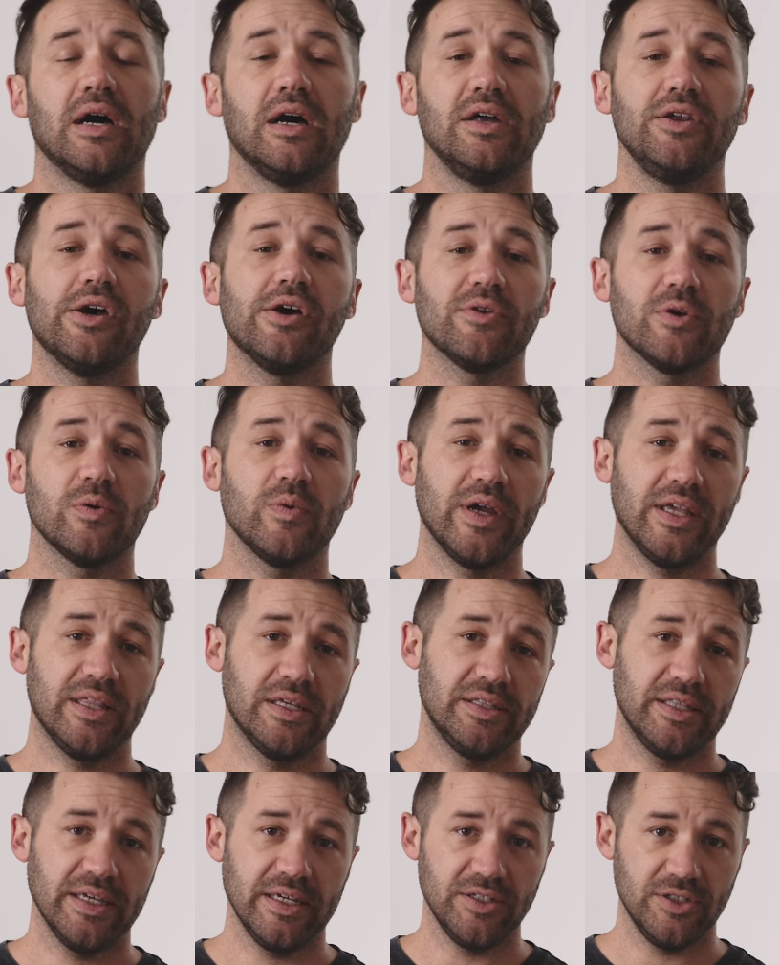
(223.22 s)
Another way
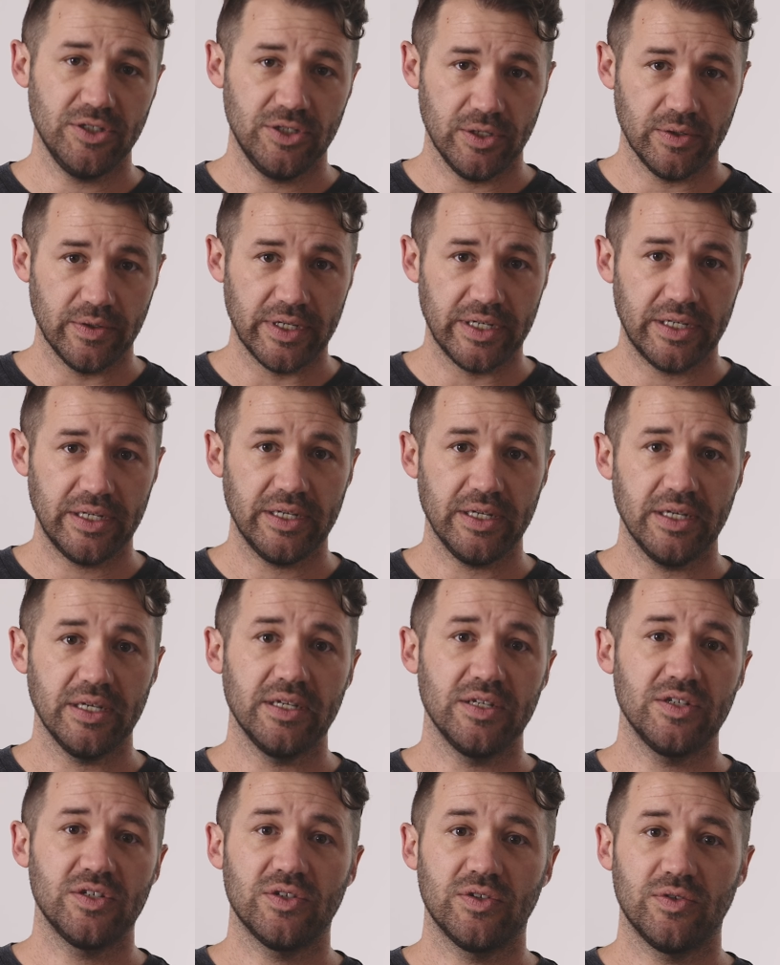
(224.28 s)
that they do it
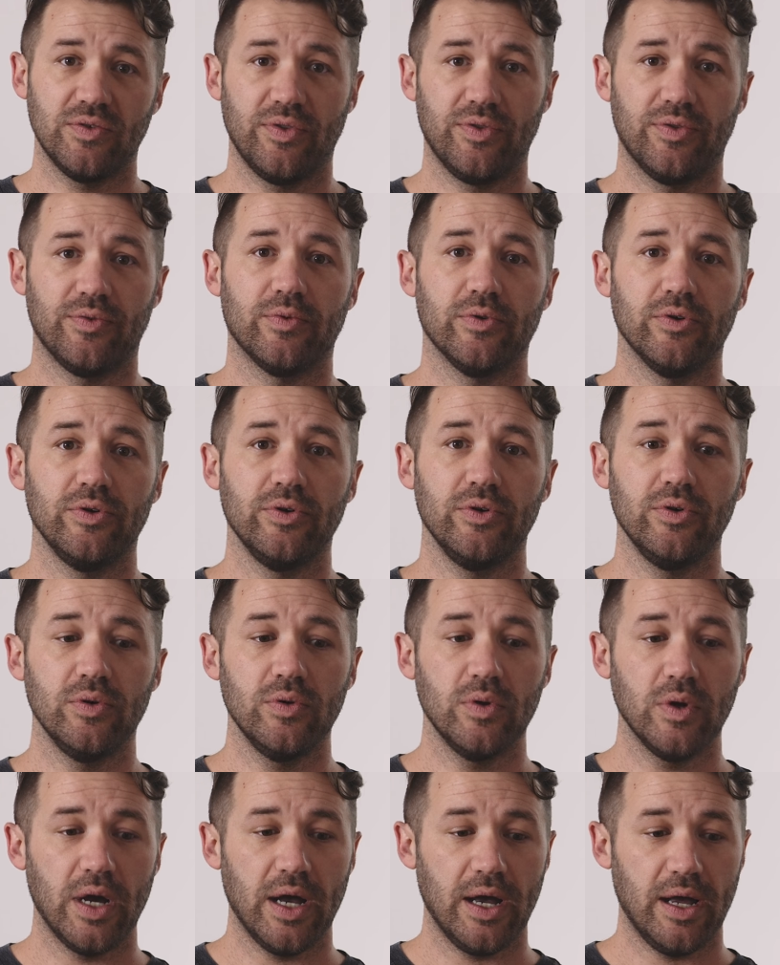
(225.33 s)
is
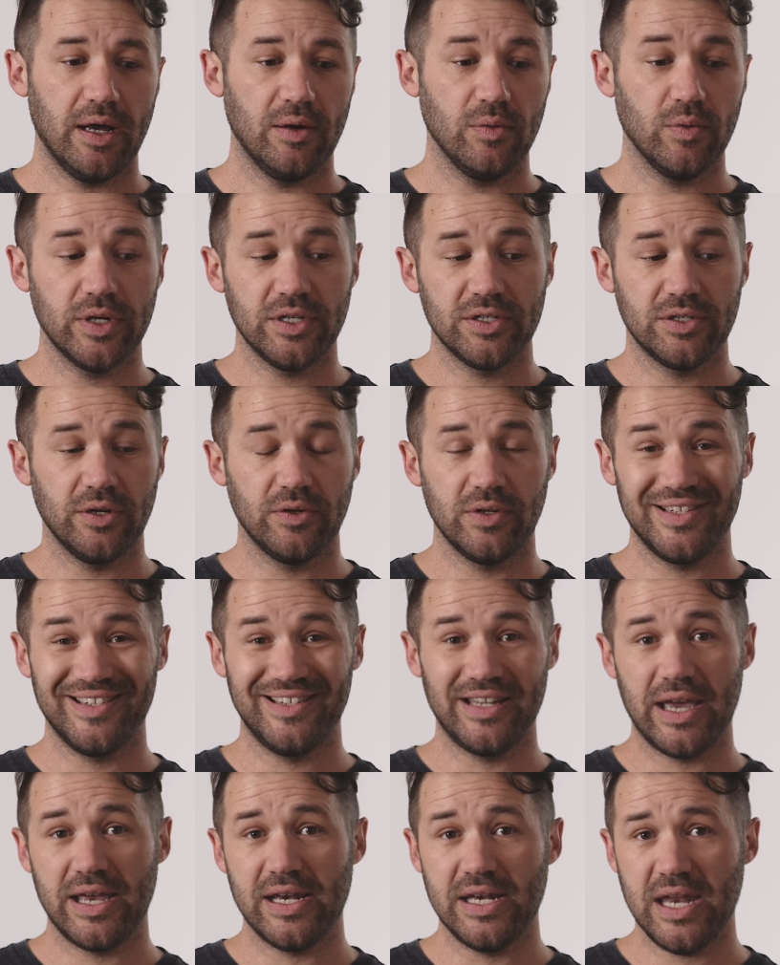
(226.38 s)
through uh, what is known as
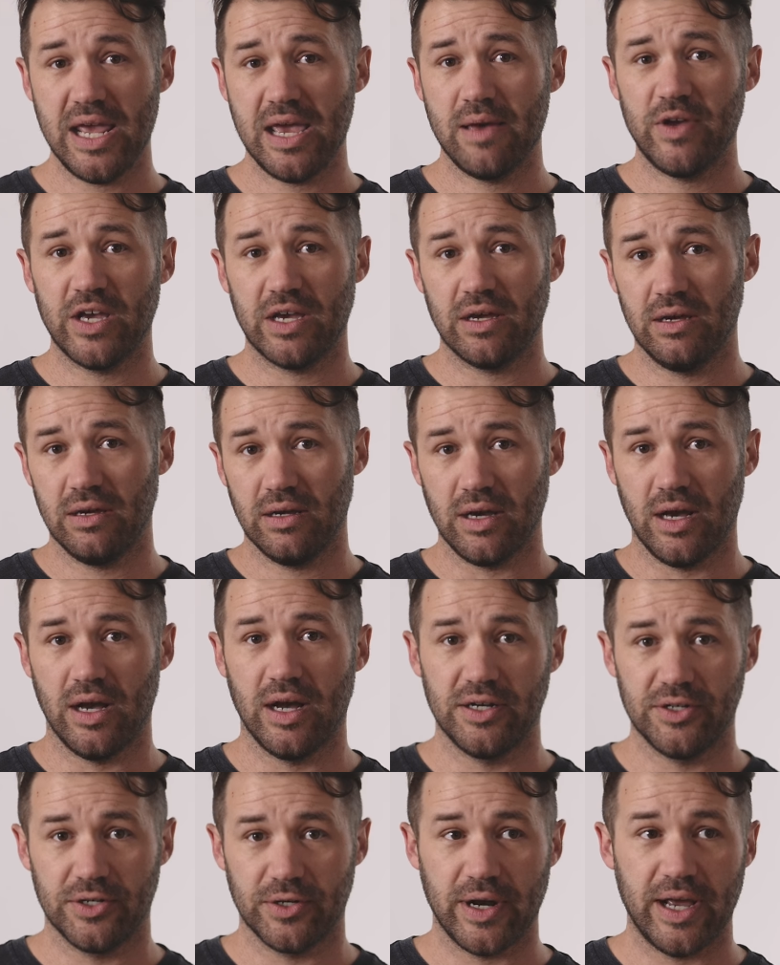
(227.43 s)
dynamic
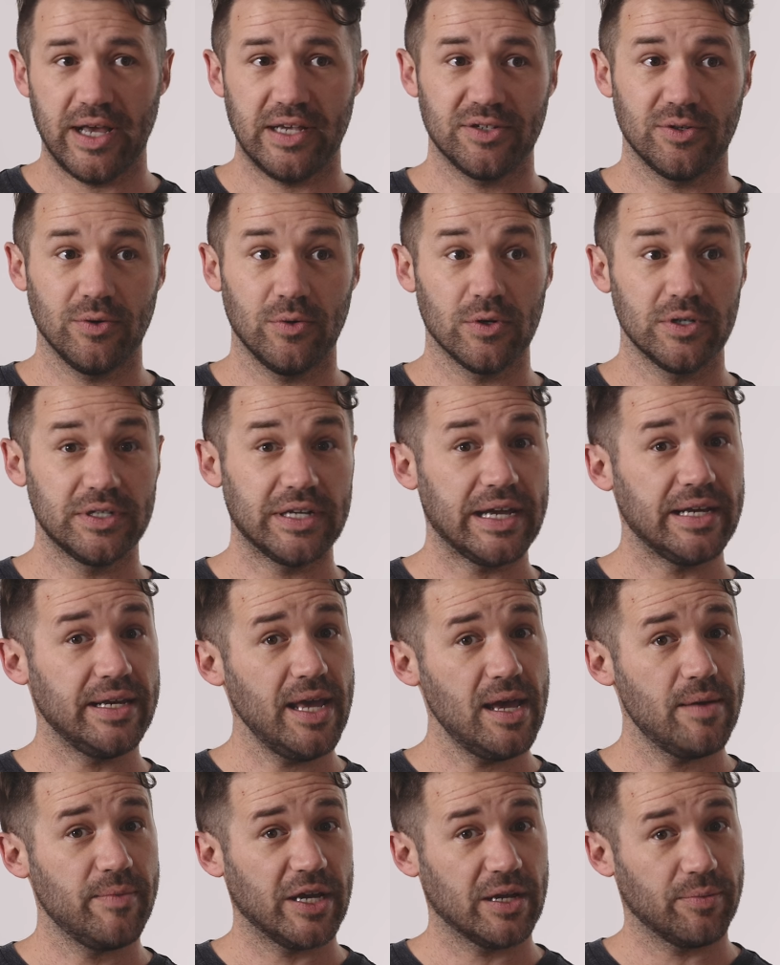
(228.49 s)
contrast or
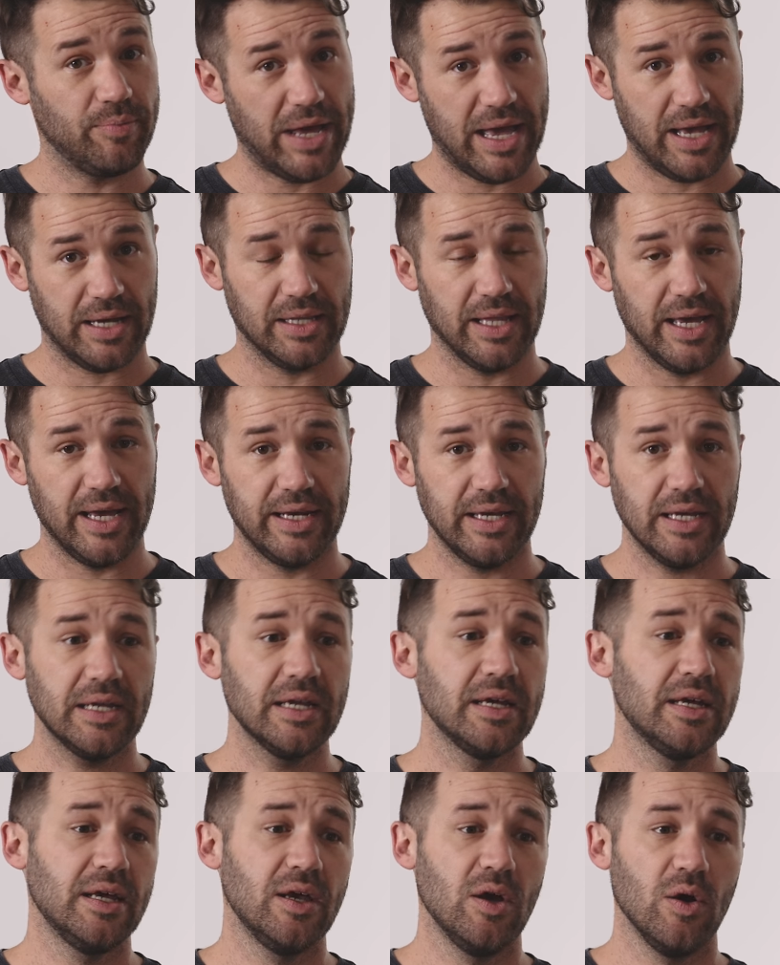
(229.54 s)
dynamic backlighting
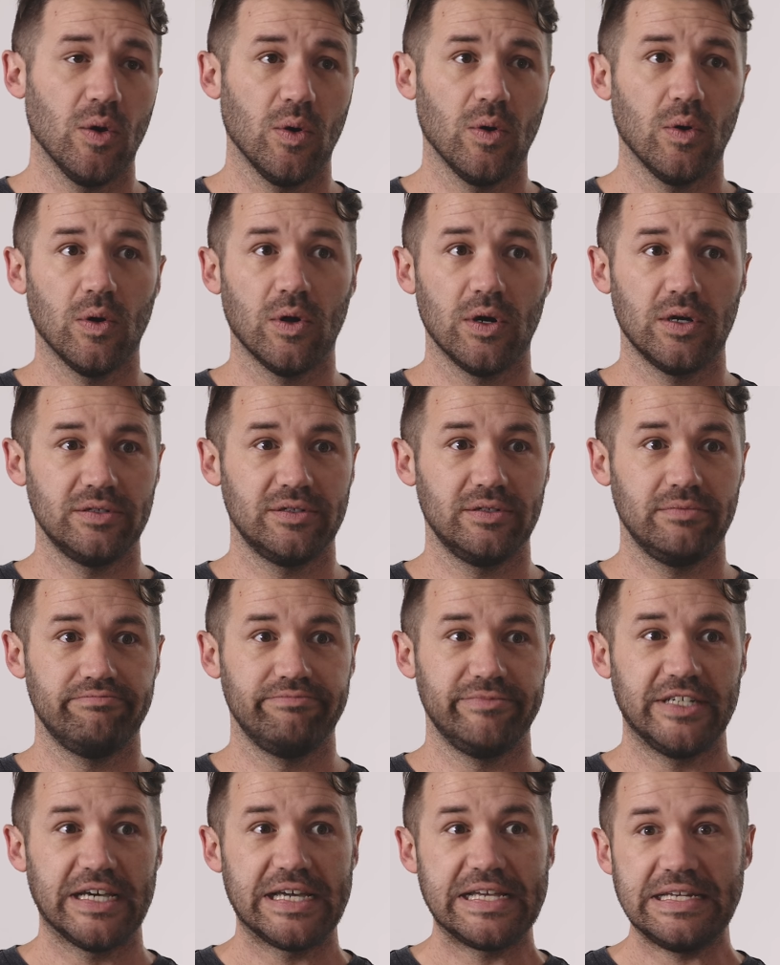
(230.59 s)
or
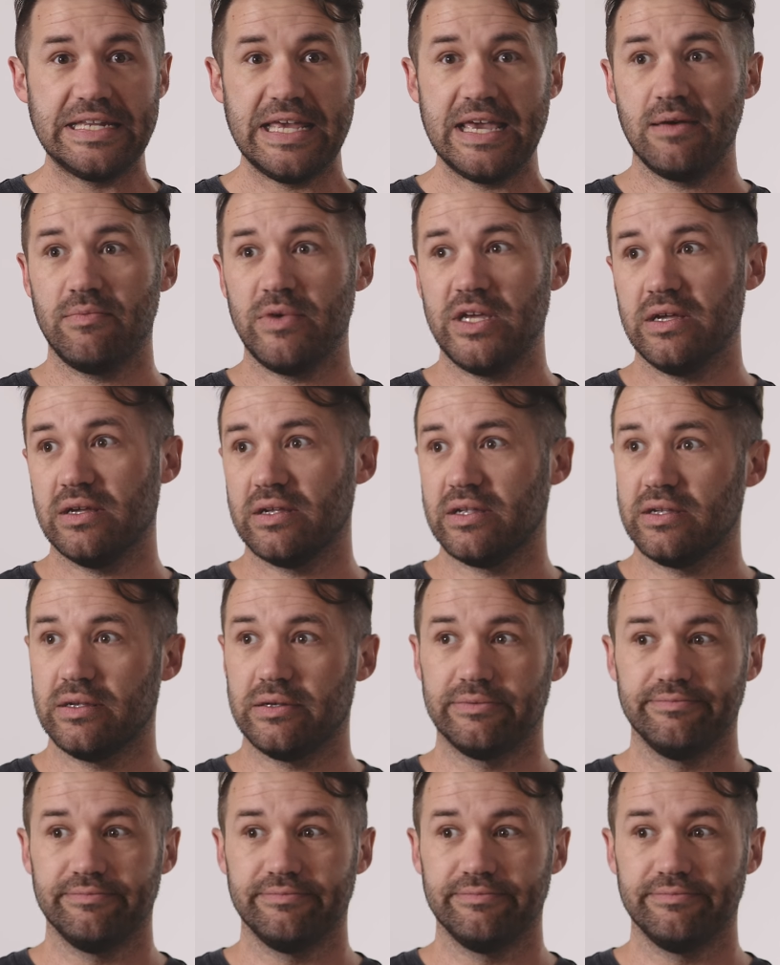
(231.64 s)
dynamic